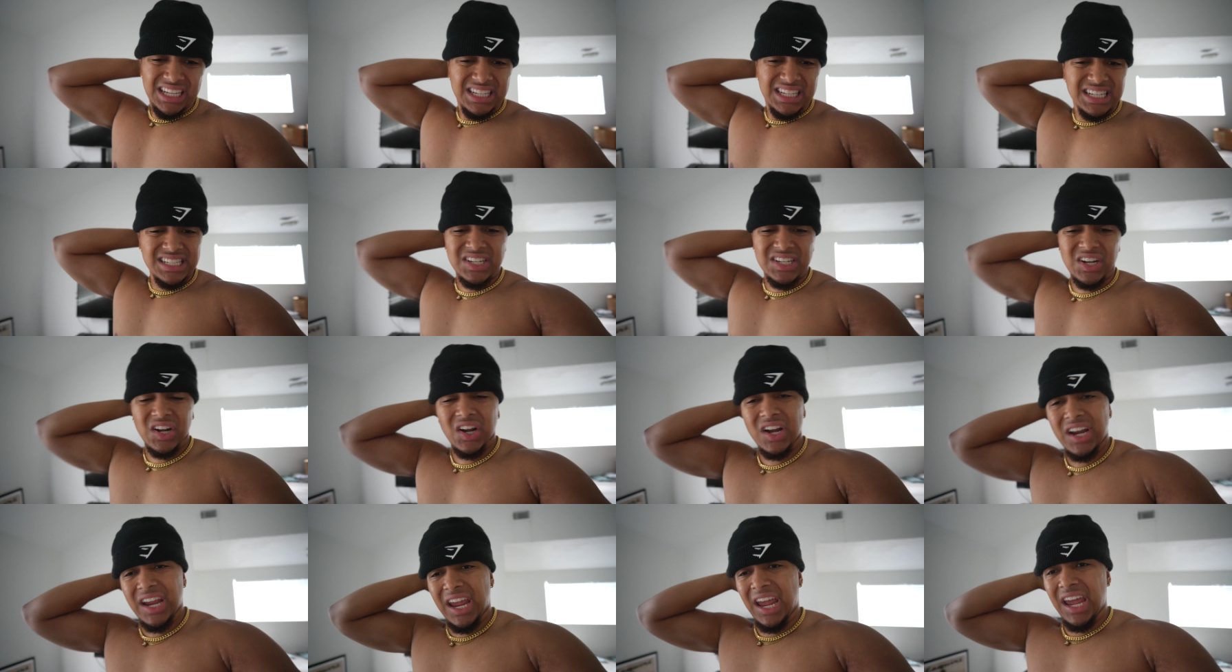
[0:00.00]
This
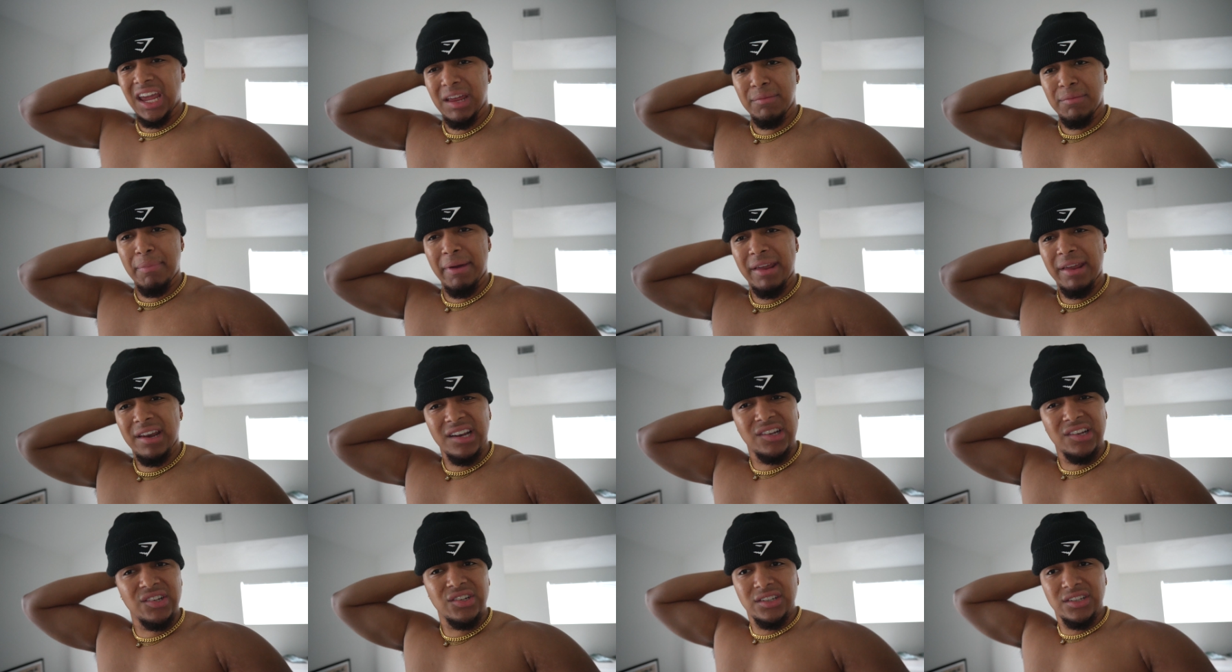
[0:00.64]
hurricane,
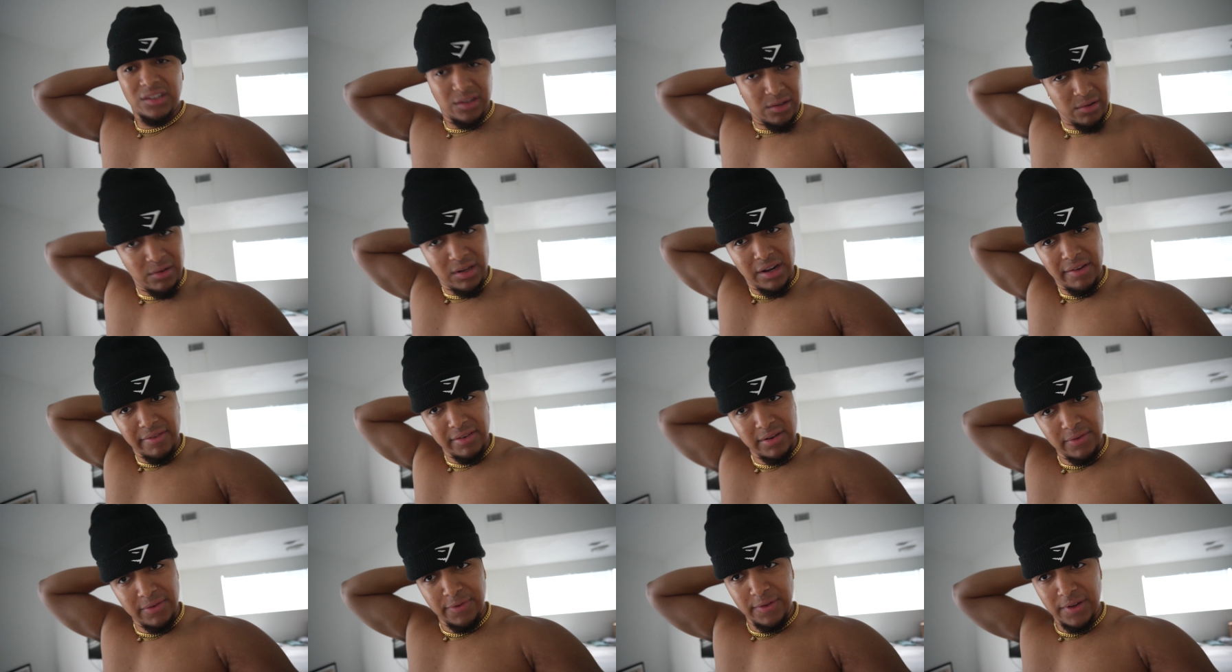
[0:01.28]
Benadryl, or
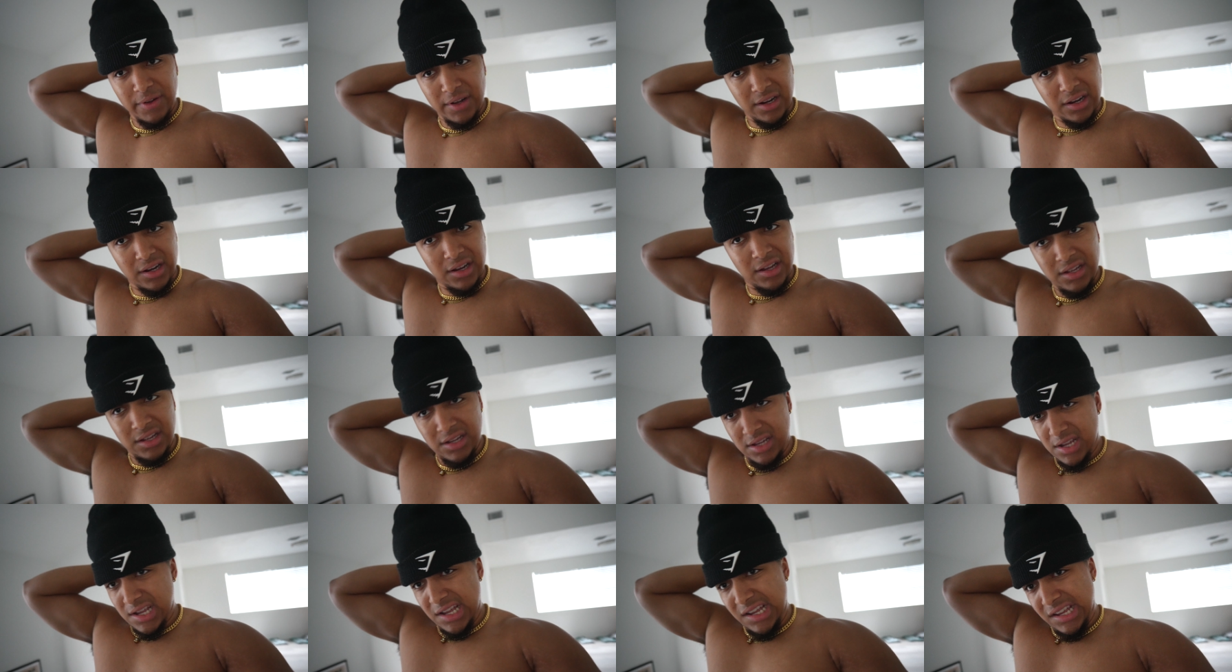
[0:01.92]
whatever the fuck.
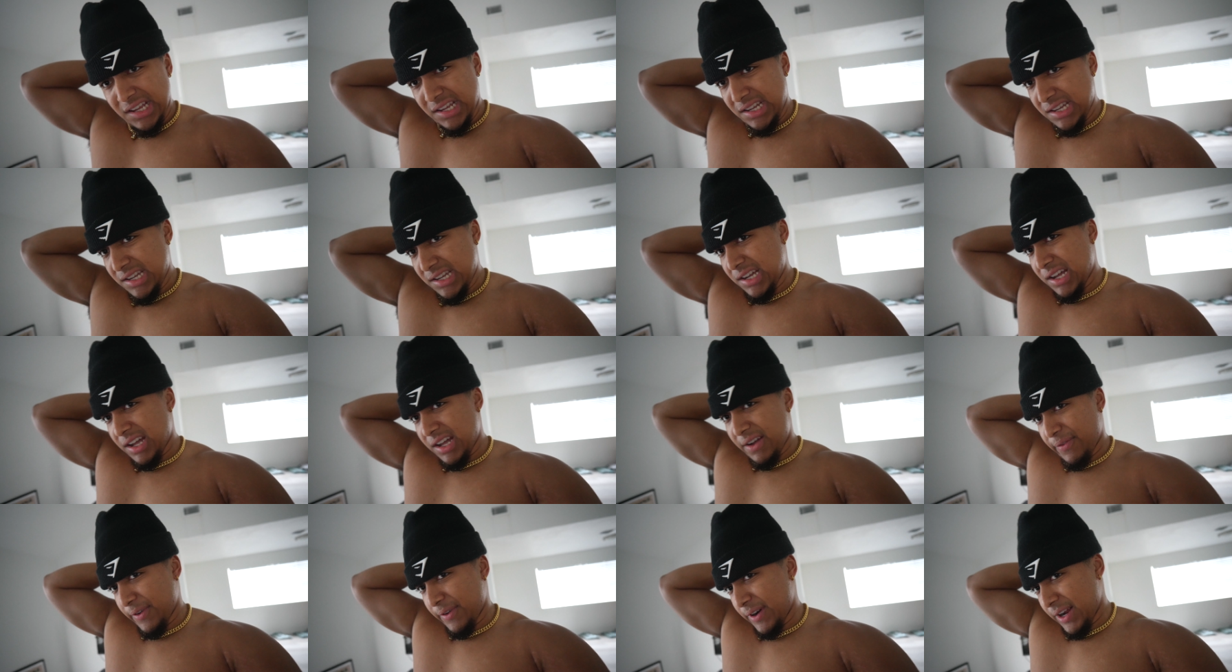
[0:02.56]

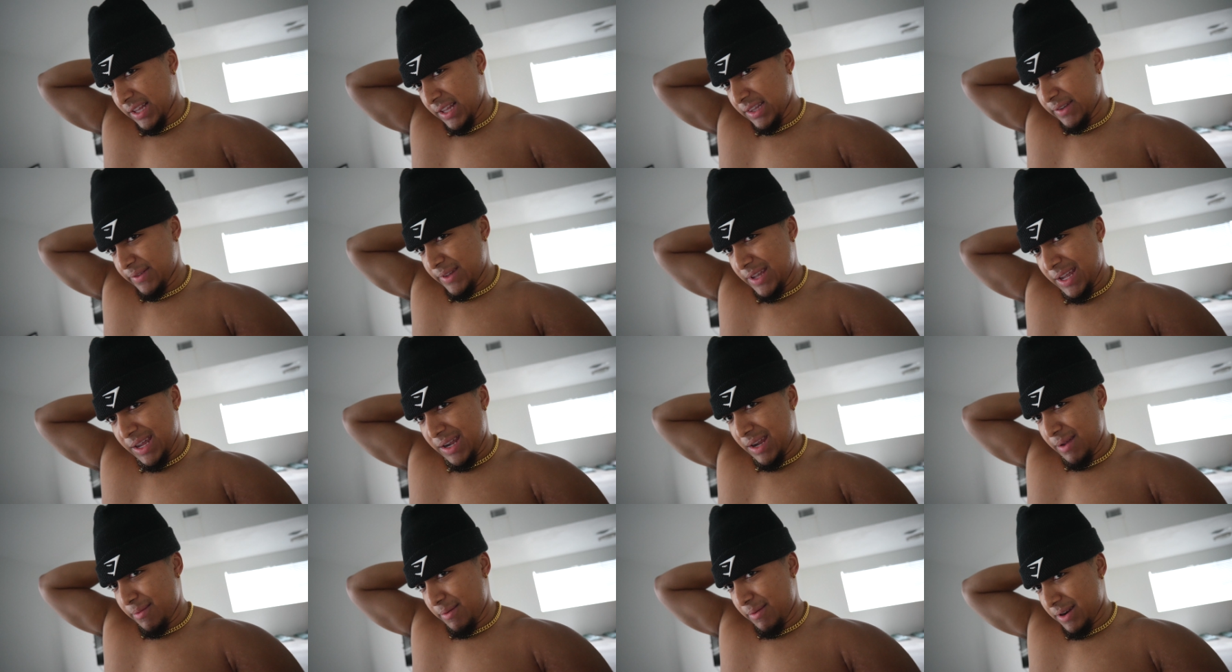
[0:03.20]
I forgot the
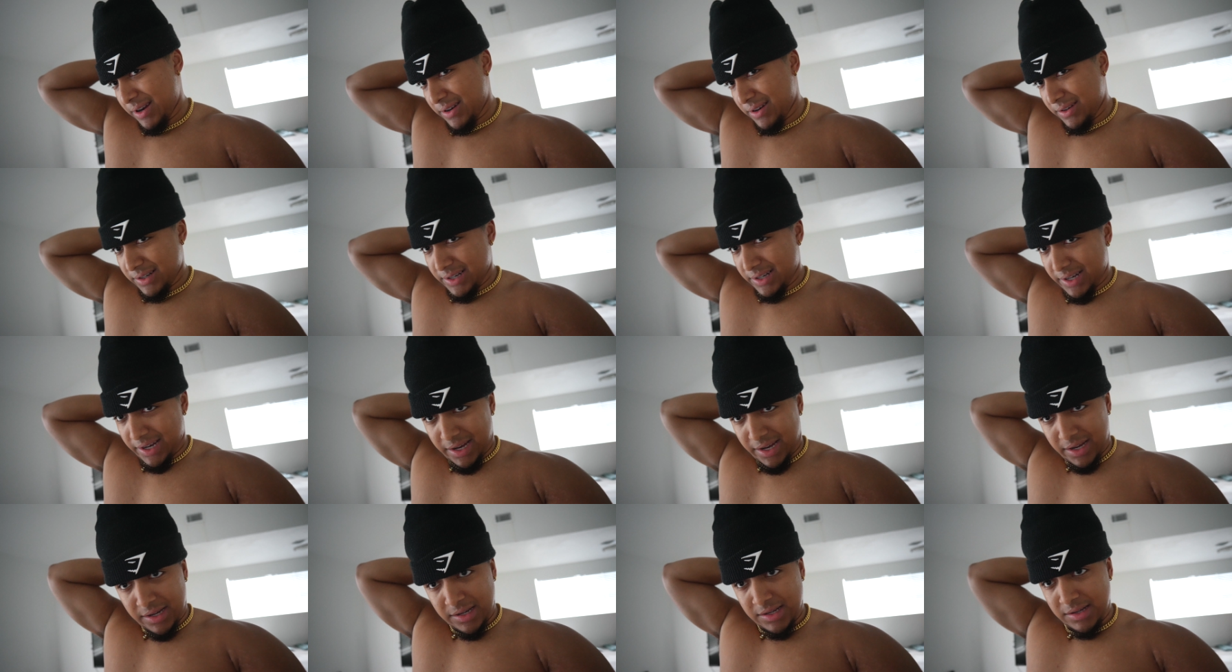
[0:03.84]
name of the
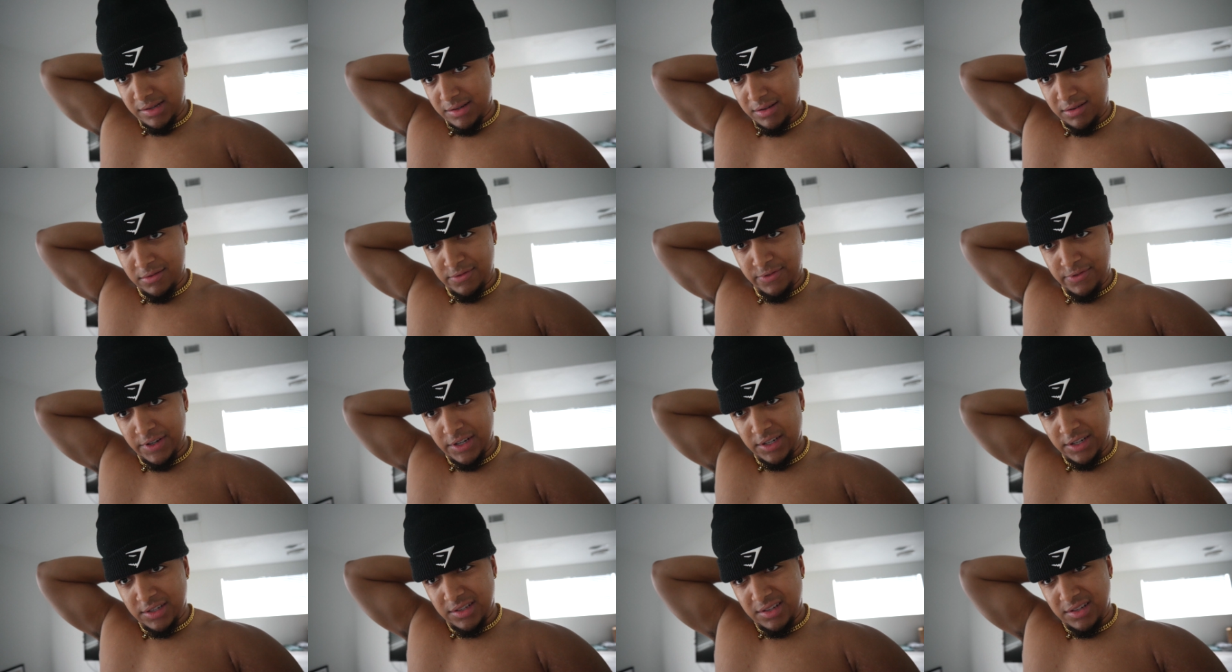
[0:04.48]
hurricane. Go
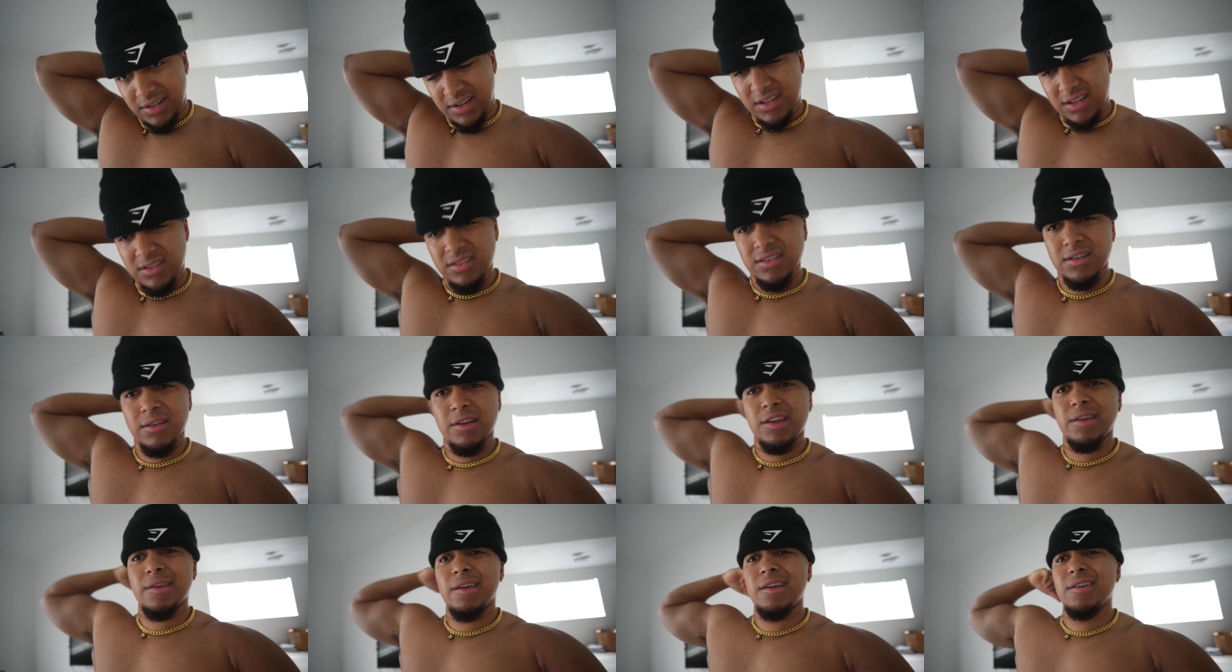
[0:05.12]
fuck us look
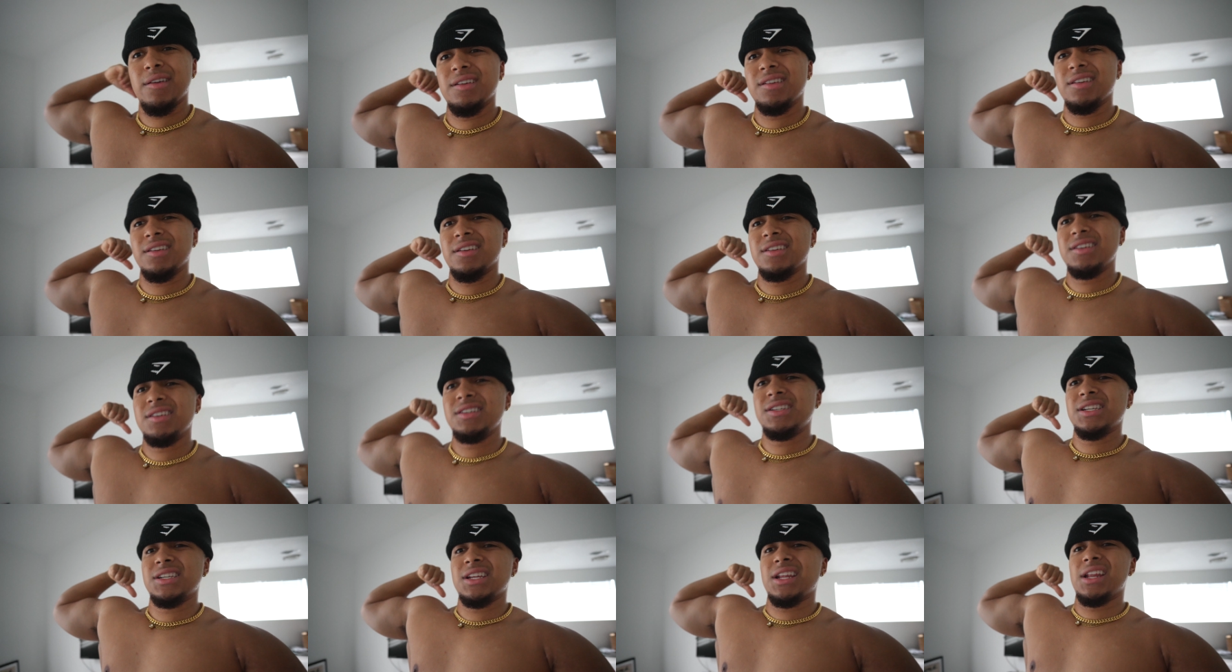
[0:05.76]
good,
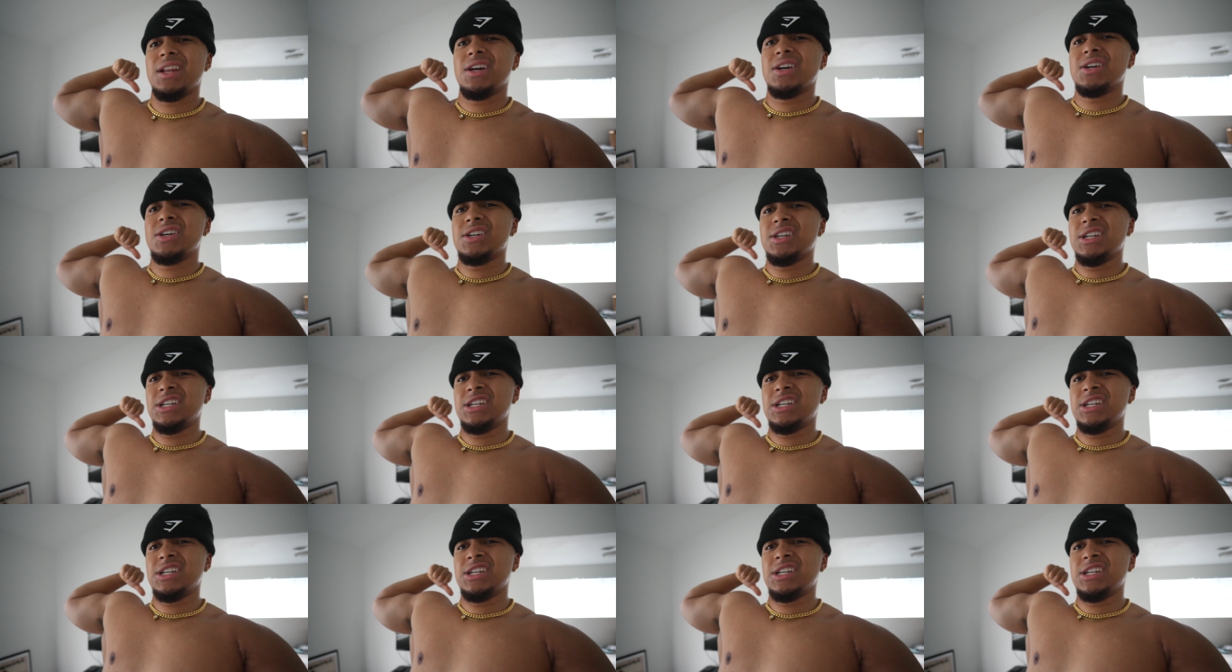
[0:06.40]
good shit though.